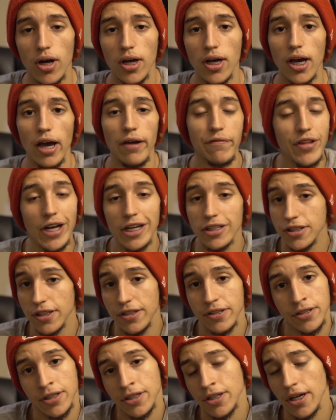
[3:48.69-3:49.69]
If that's
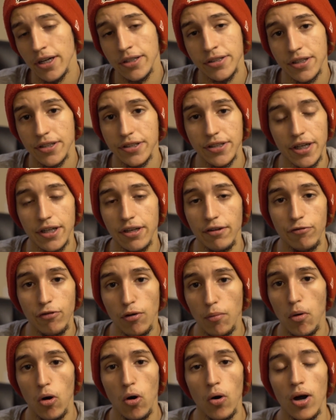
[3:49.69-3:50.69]
entertaining
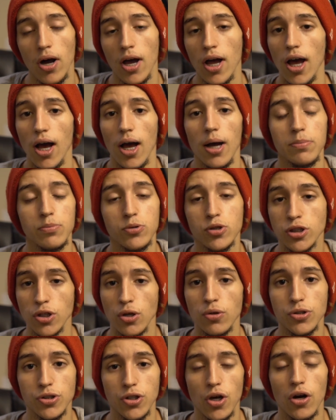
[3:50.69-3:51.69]
football, I'm
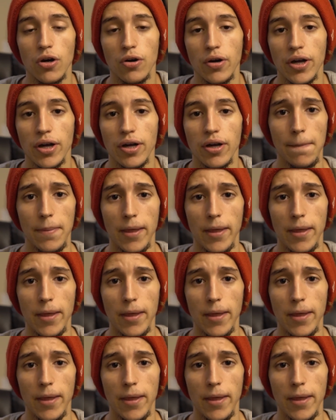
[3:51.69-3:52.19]
so sorry.